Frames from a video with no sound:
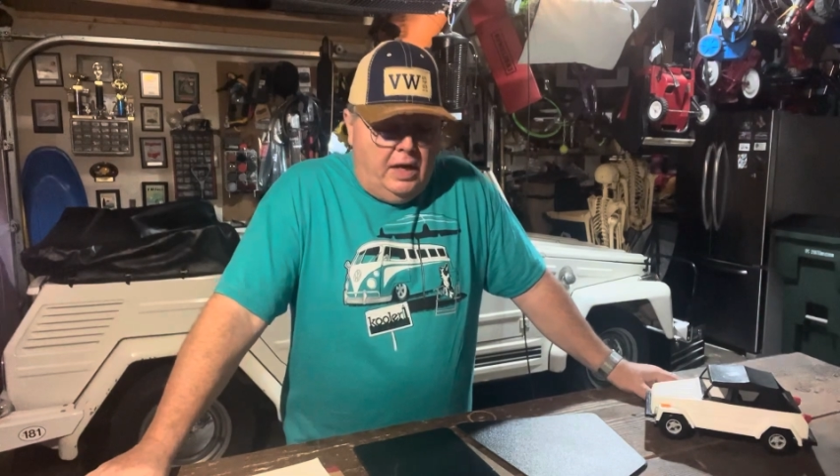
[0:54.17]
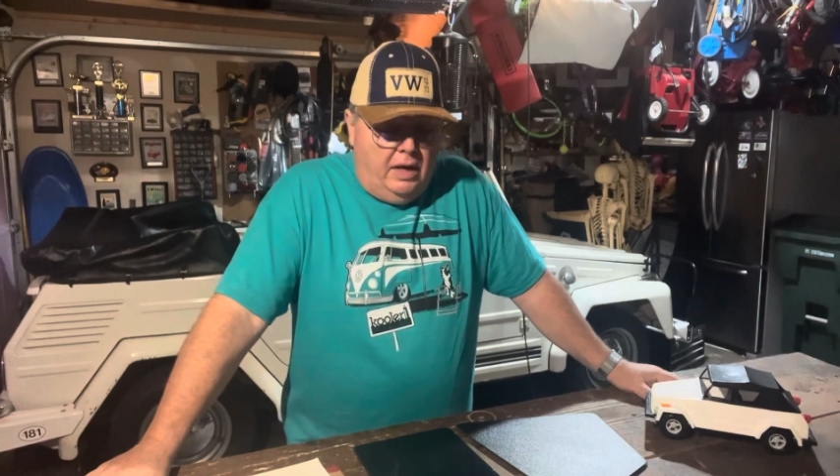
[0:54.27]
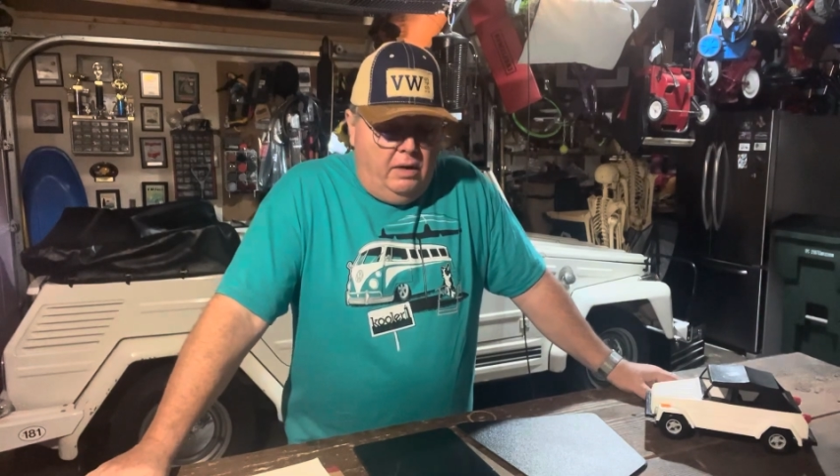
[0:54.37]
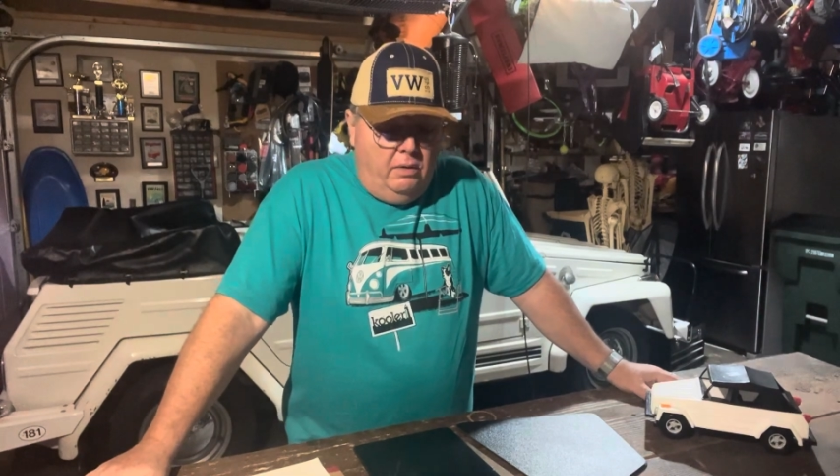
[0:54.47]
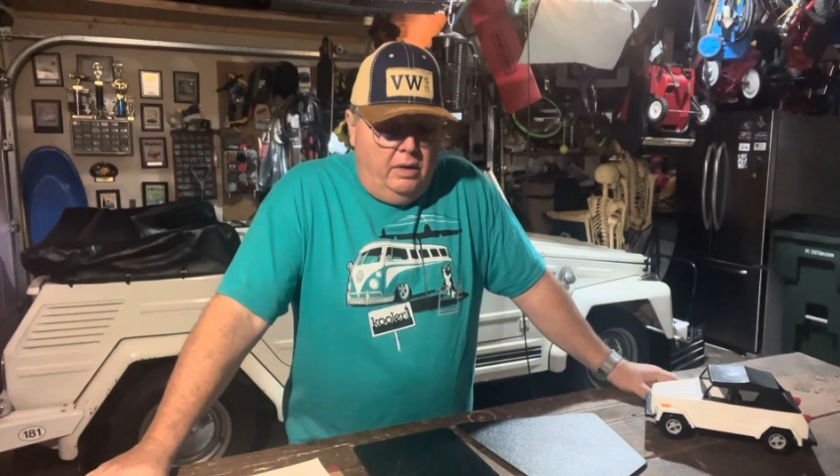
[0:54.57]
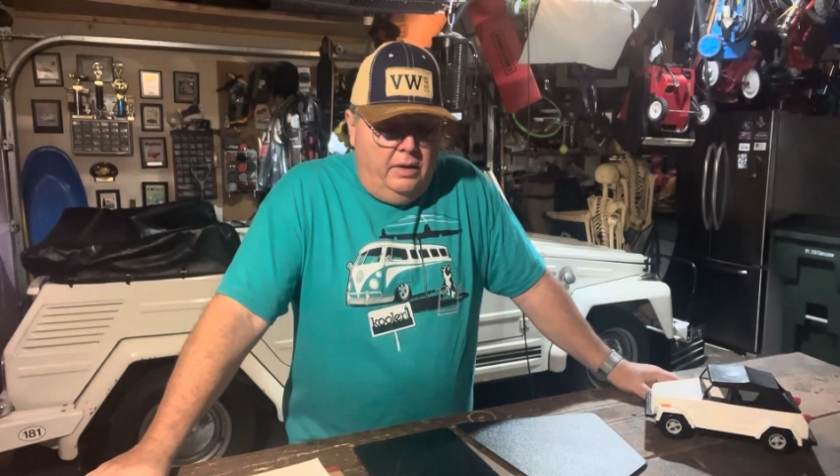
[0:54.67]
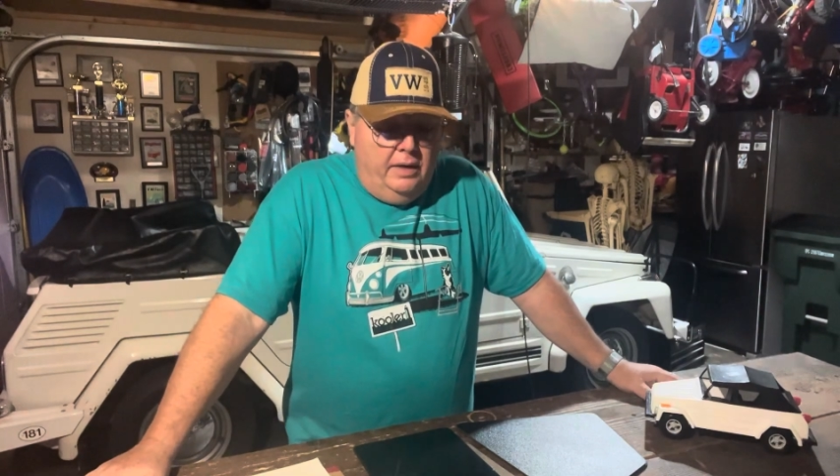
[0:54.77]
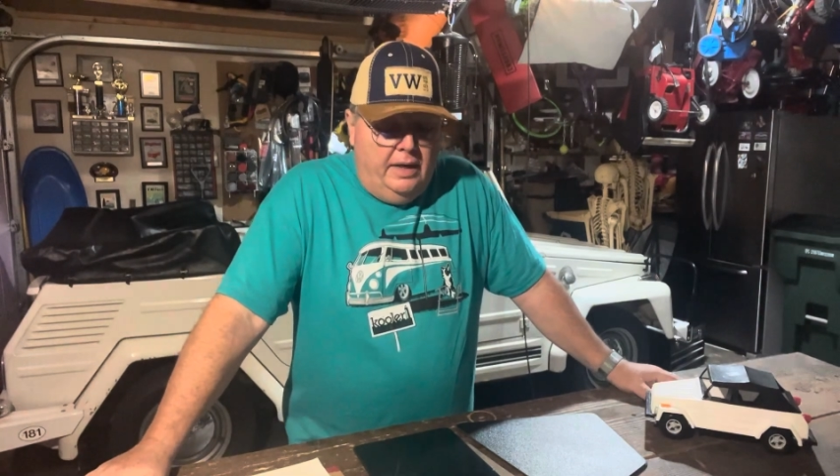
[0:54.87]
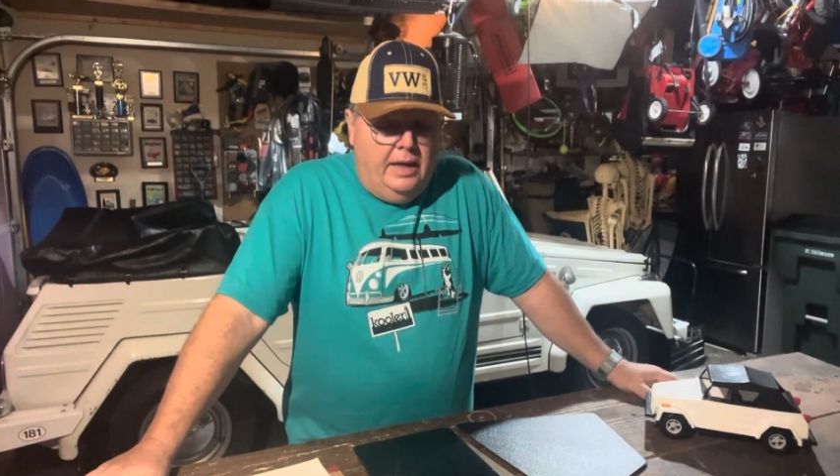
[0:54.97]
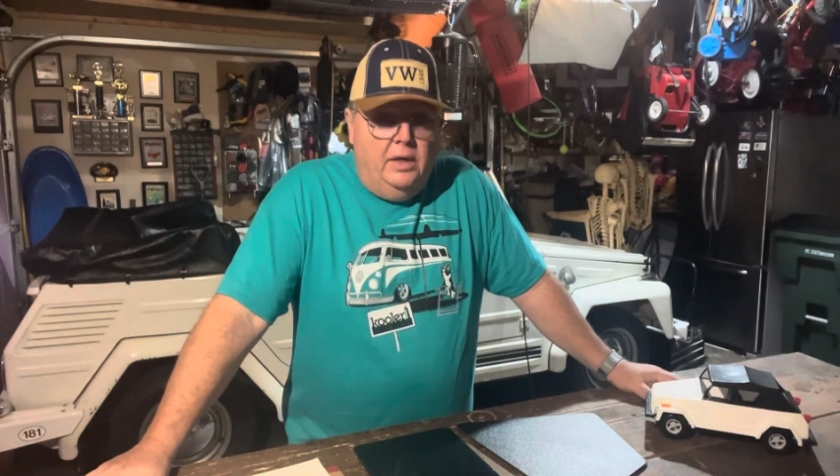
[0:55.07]
how
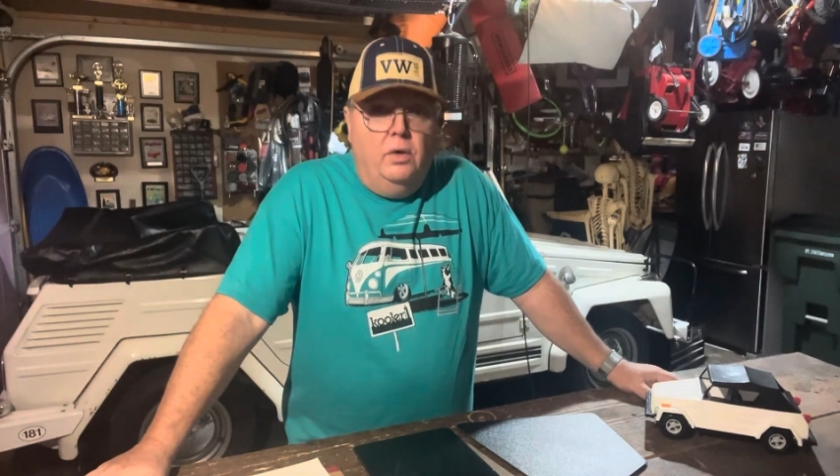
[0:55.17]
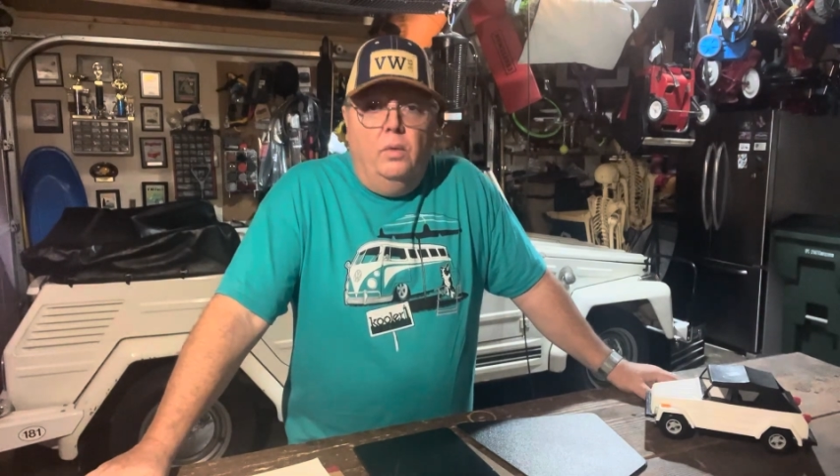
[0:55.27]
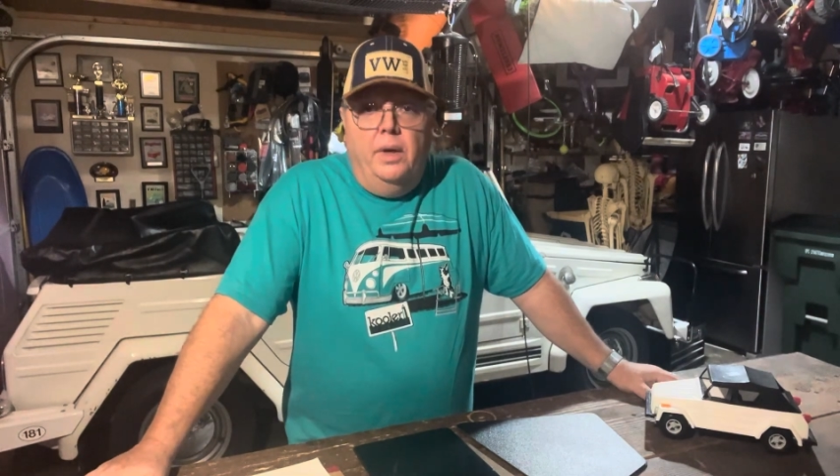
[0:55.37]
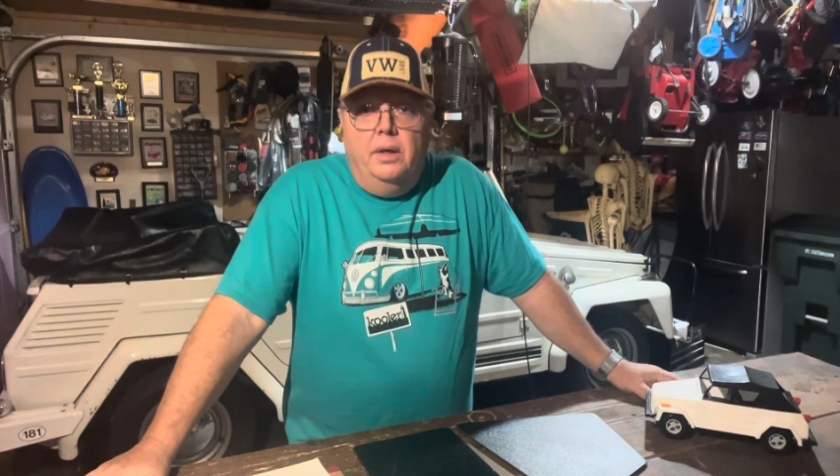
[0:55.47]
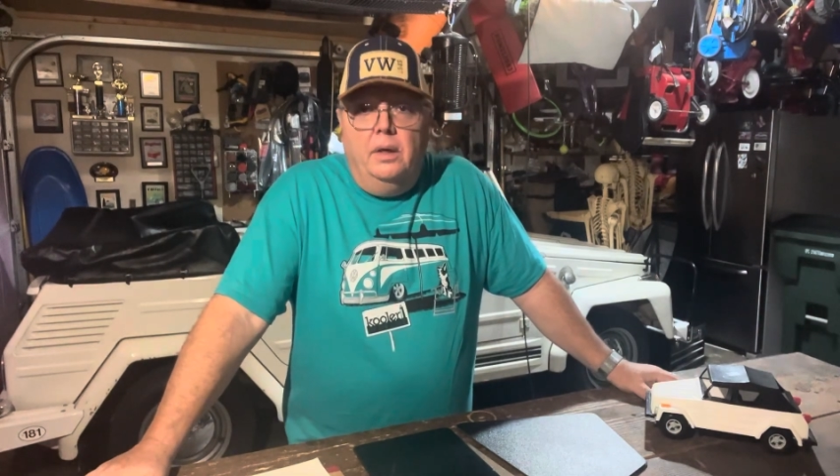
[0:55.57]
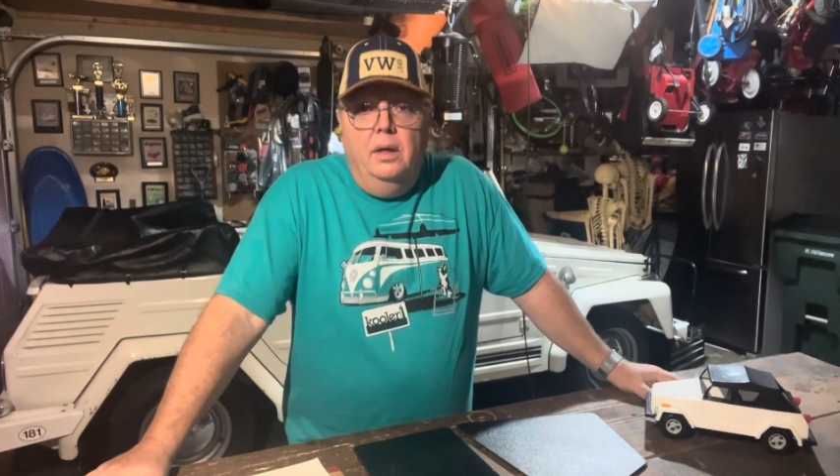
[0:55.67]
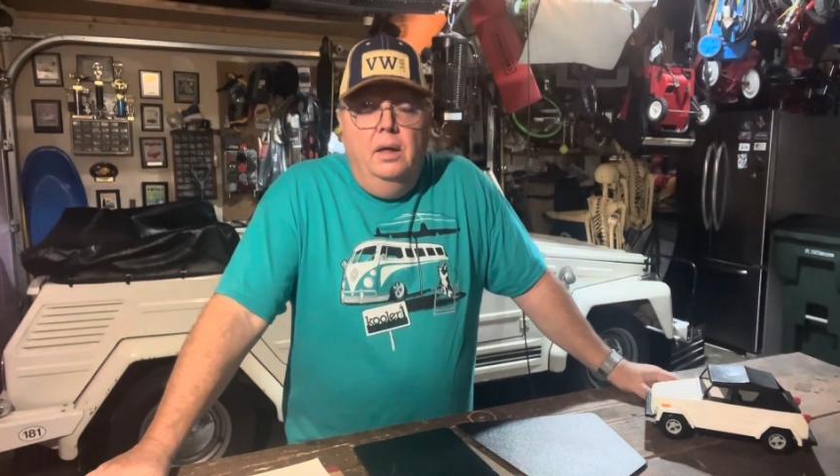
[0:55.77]
did I do it.